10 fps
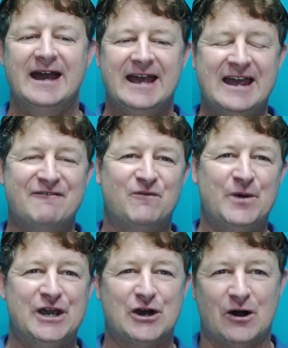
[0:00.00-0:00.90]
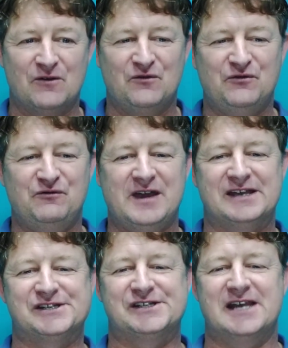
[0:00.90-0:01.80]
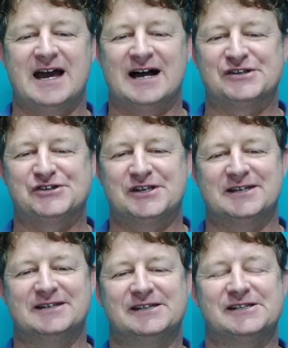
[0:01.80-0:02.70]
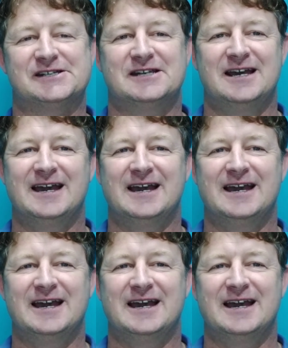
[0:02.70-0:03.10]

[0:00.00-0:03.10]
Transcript: If we confess our sins,